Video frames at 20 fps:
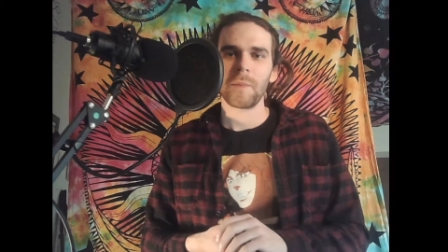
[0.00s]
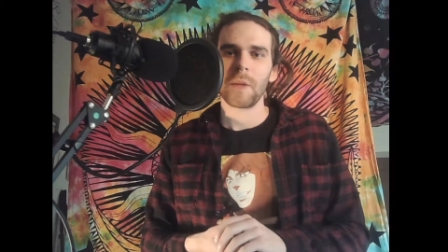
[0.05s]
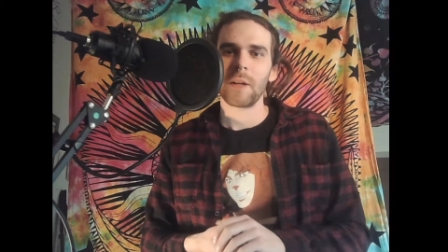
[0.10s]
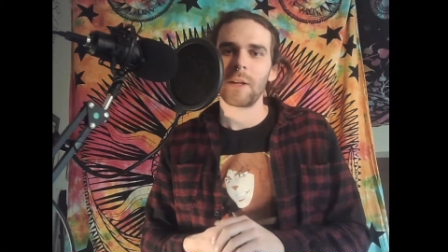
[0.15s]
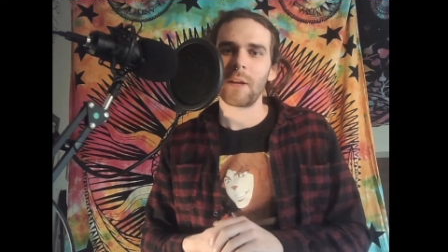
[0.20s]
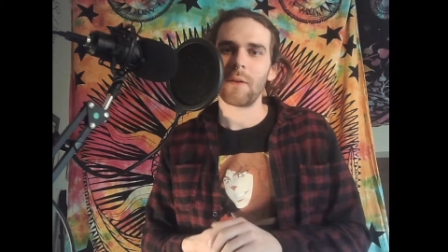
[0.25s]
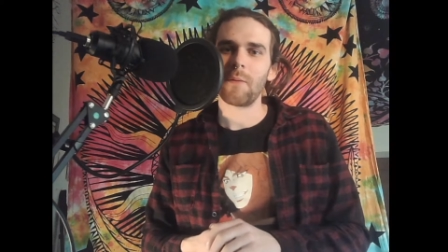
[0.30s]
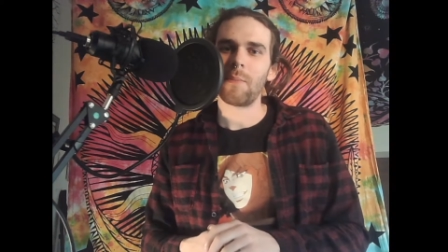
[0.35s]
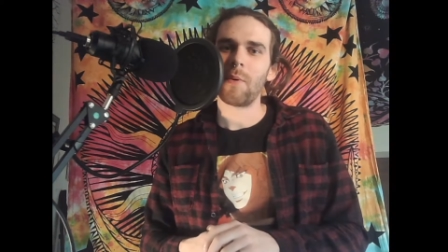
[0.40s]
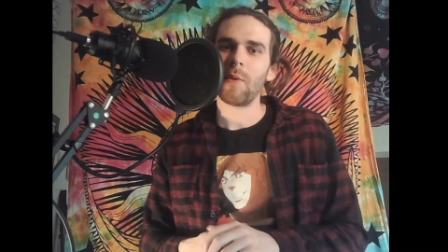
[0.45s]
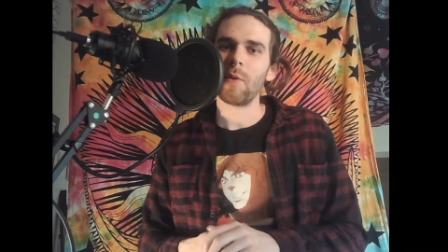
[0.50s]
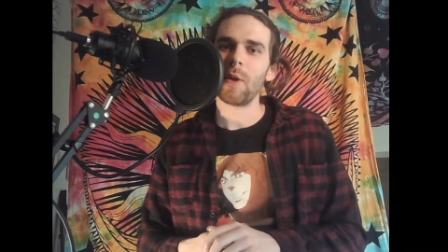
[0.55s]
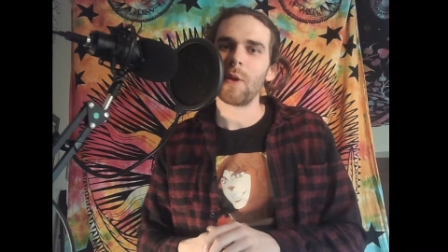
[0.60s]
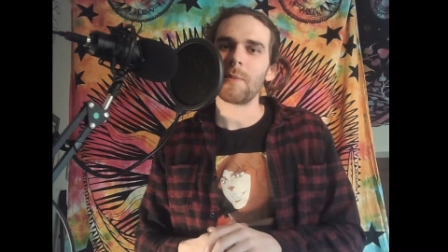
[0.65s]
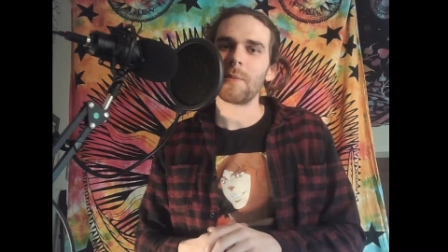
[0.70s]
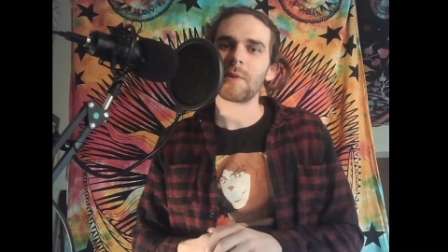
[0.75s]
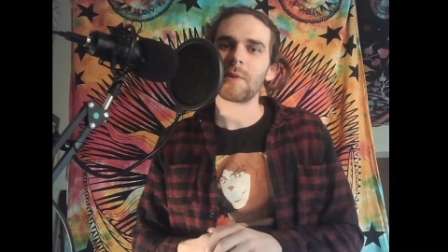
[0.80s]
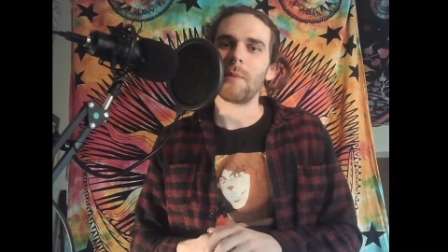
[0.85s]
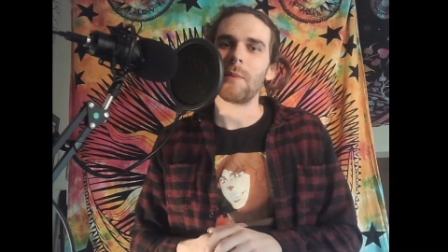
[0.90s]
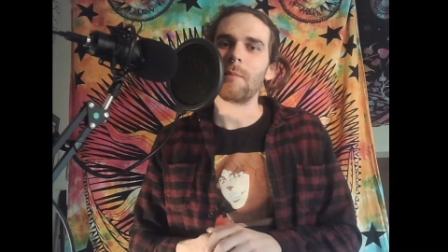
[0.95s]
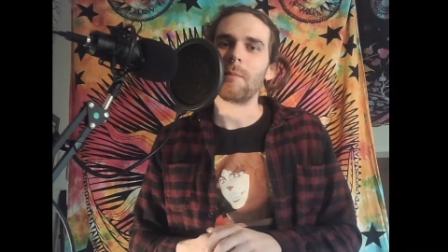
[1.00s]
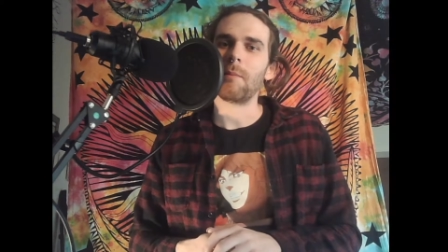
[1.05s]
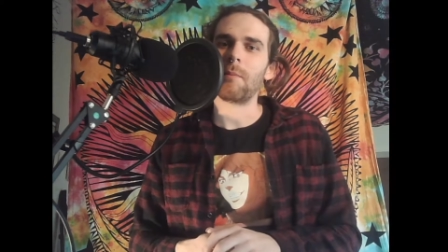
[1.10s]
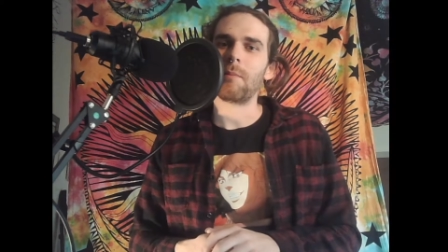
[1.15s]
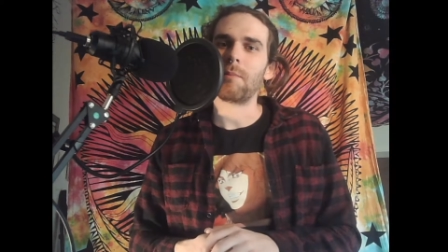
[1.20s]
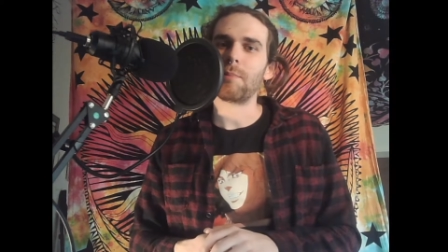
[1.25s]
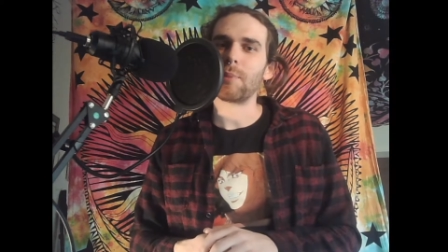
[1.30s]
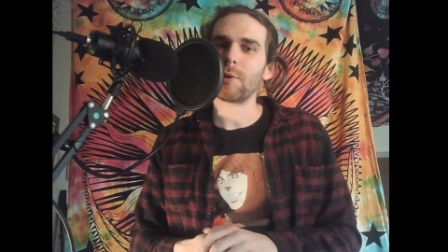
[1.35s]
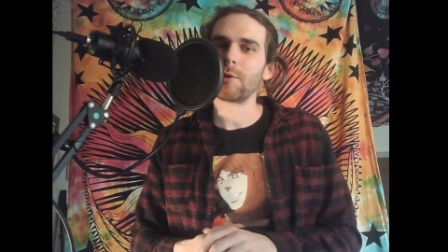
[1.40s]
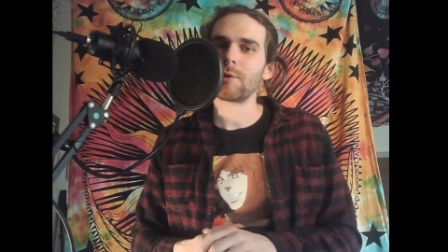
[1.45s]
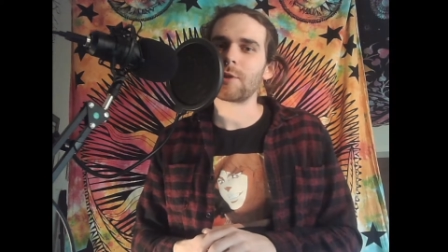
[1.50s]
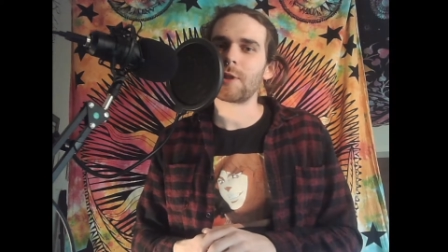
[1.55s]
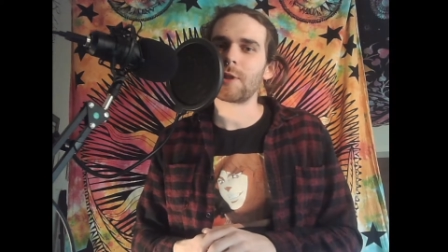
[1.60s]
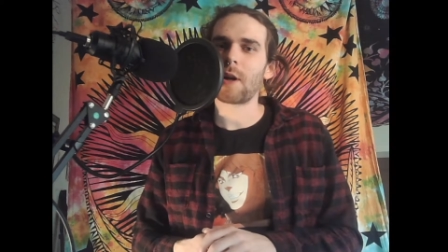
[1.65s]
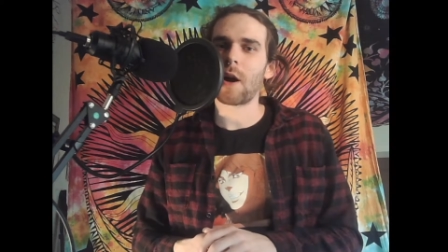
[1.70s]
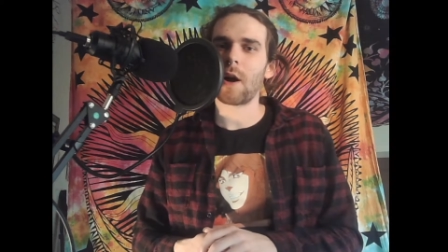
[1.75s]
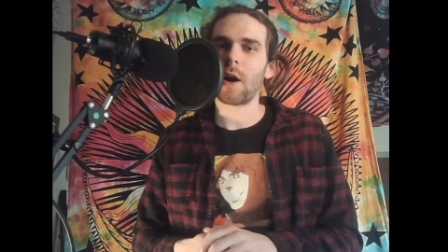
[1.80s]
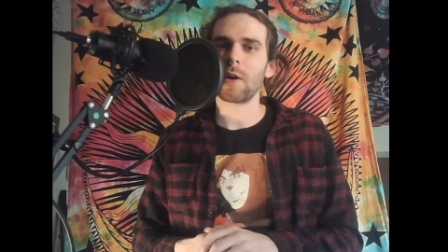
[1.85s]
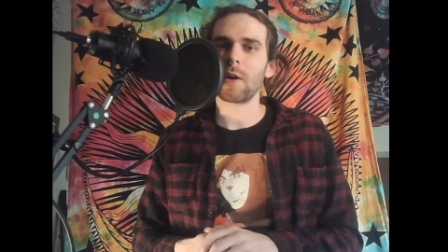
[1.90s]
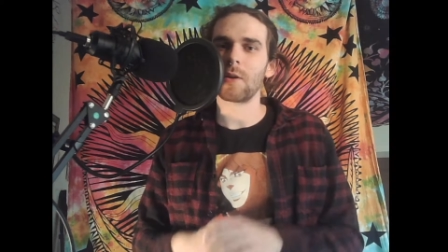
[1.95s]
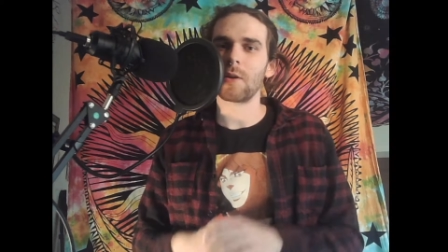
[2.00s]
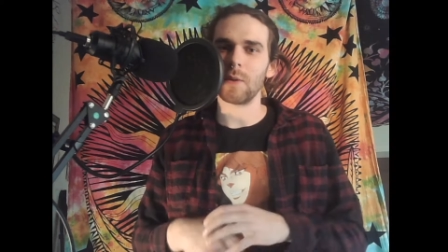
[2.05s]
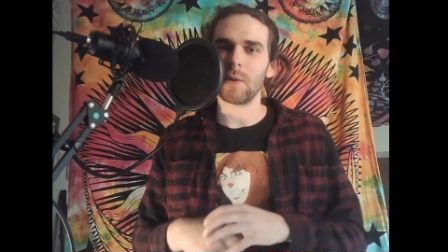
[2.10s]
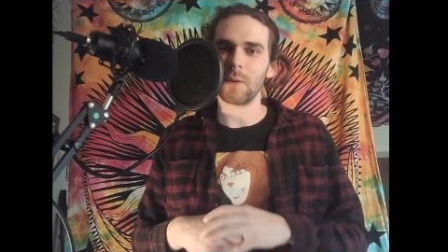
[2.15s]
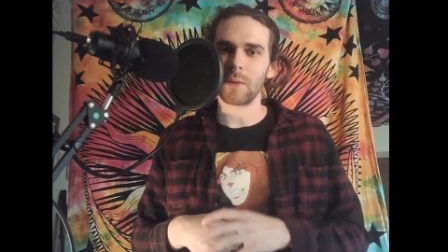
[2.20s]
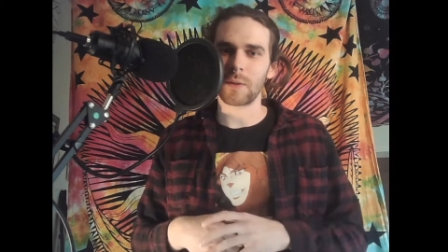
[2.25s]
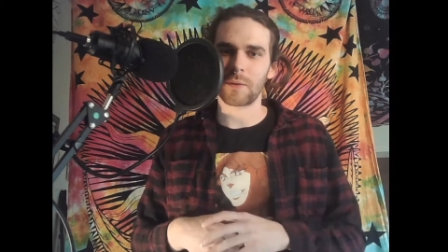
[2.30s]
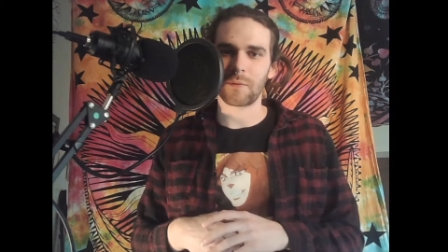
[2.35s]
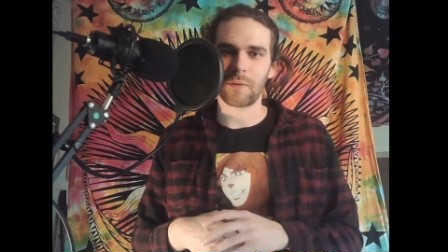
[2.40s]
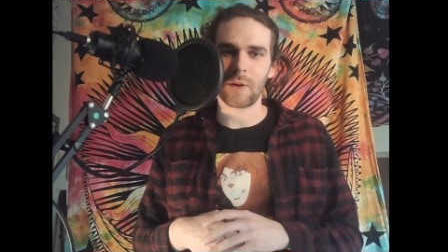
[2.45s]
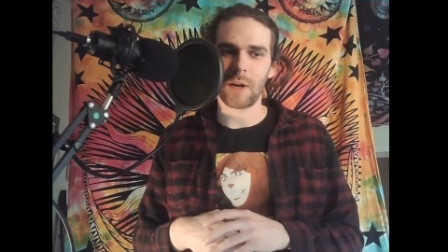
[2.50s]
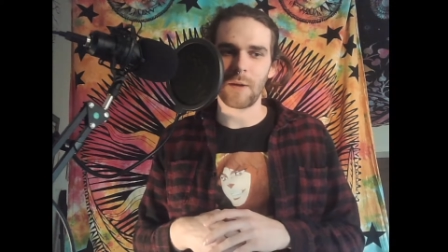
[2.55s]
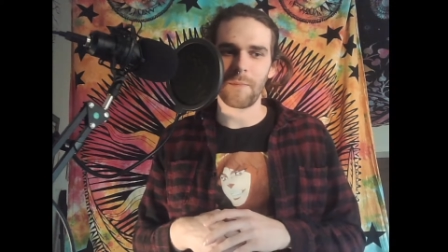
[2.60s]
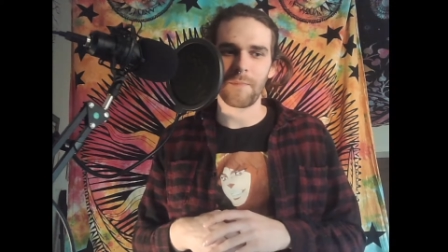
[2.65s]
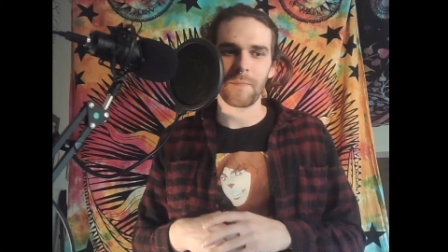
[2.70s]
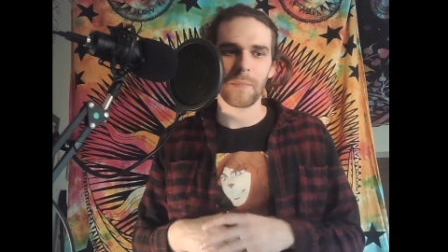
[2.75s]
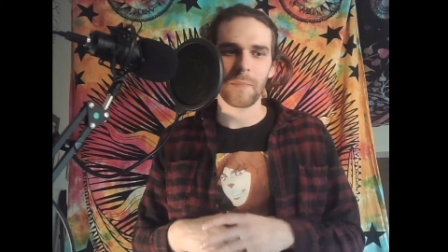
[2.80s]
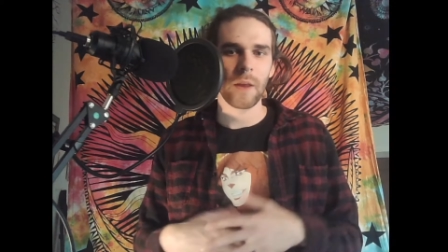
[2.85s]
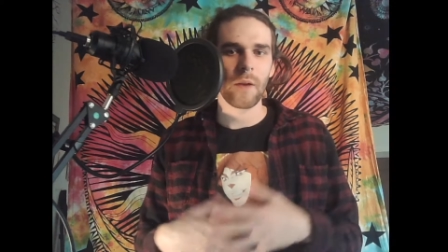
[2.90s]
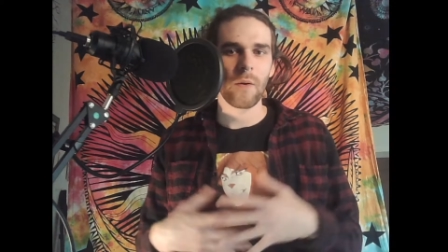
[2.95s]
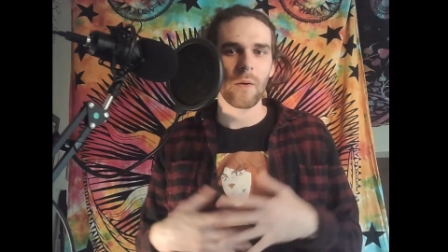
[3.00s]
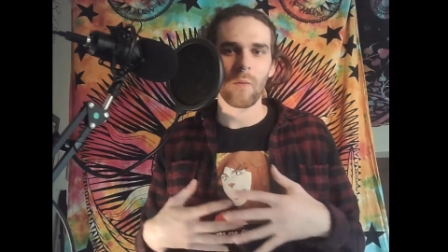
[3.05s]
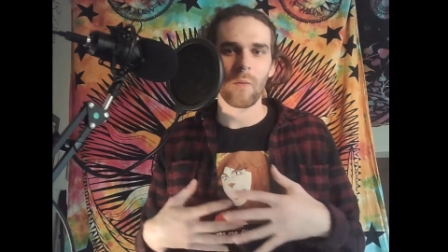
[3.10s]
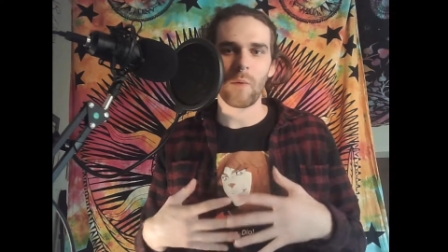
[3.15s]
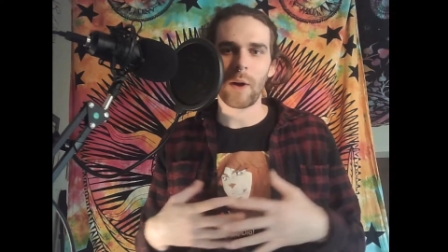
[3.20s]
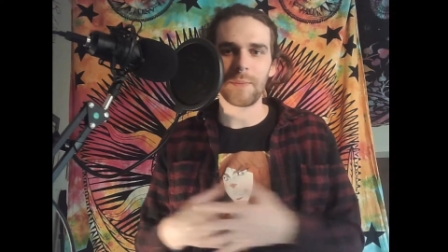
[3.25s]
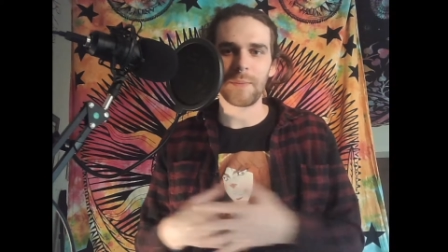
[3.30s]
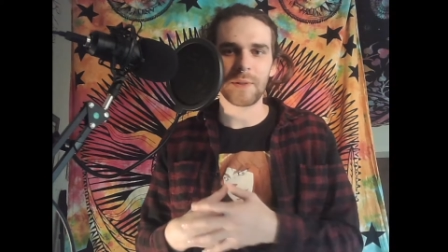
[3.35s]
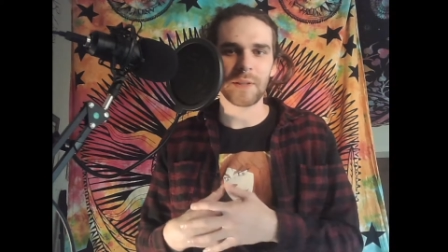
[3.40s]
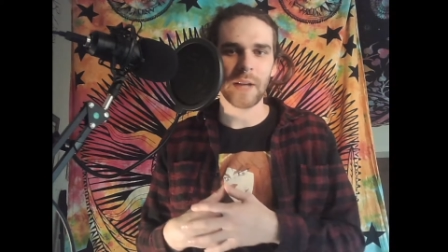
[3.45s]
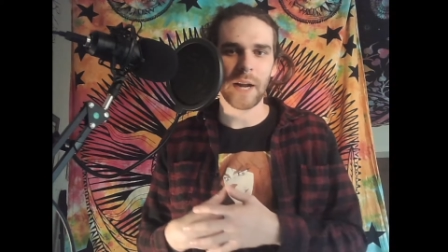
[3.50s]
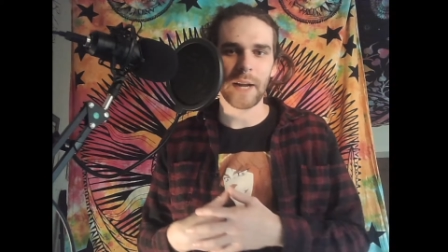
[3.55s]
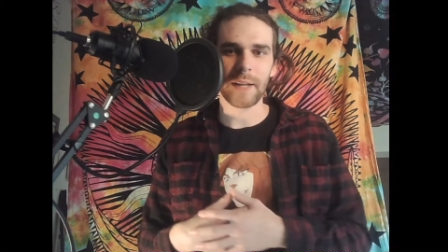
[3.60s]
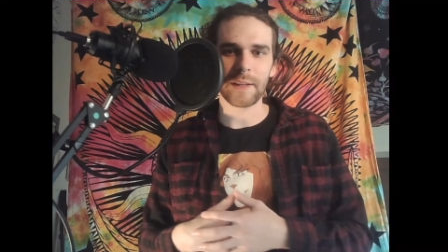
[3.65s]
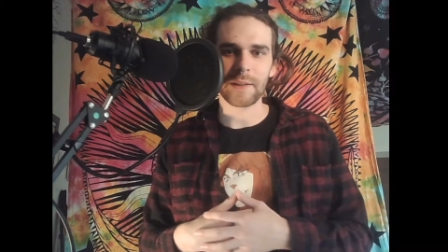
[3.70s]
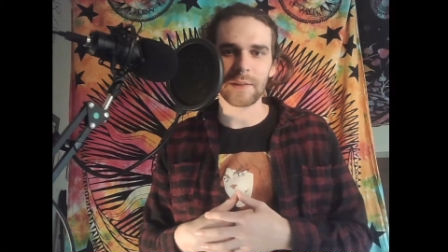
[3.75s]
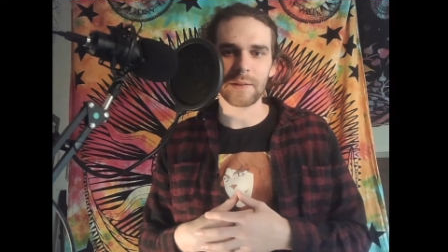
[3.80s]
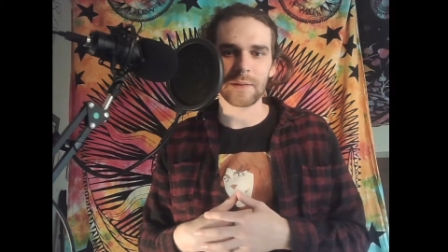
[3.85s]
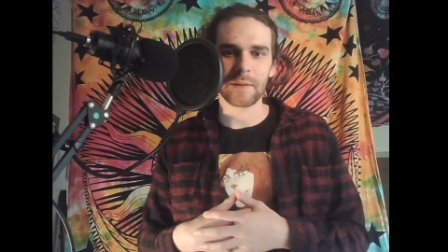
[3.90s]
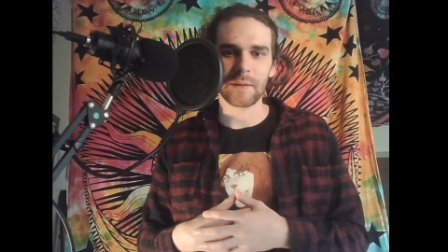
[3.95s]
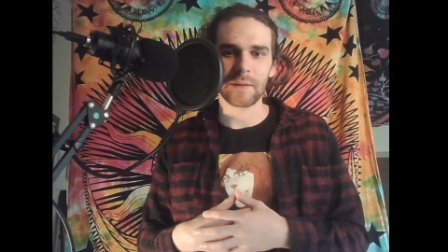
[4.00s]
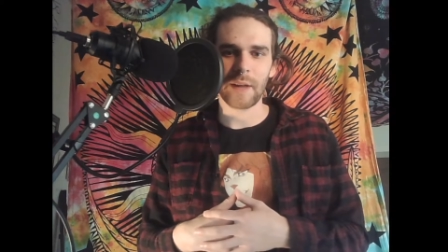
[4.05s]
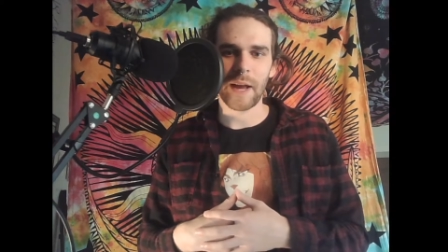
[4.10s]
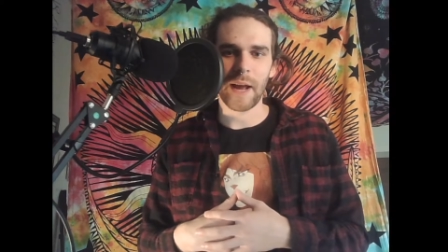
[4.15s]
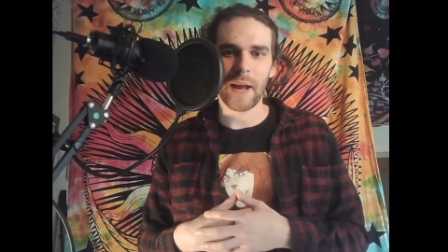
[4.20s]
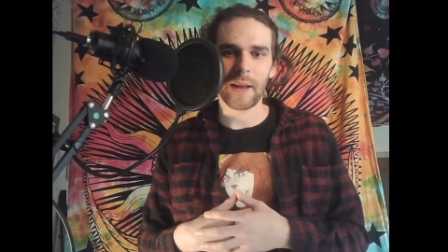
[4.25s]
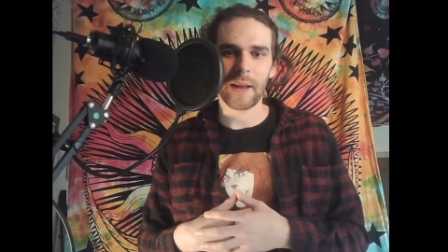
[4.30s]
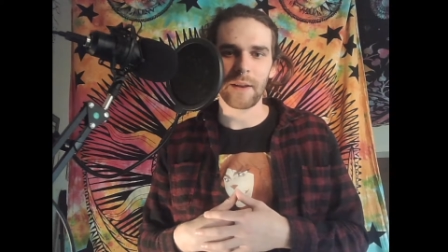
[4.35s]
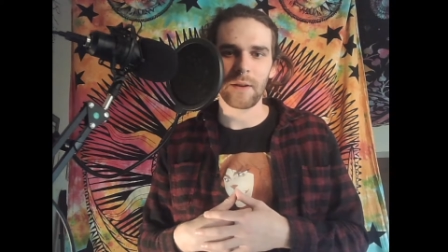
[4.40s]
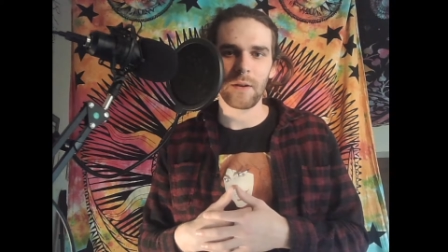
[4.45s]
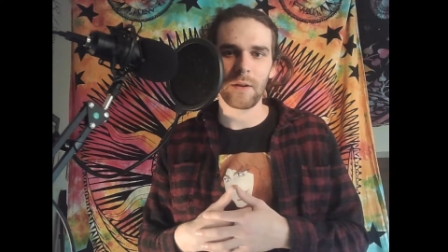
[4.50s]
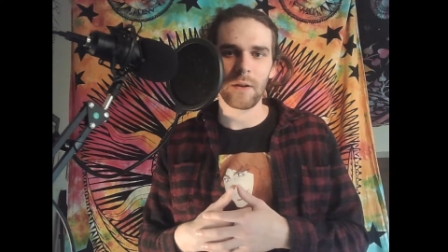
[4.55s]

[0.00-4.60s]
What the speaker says: They will pull up some bullshit articles from websites that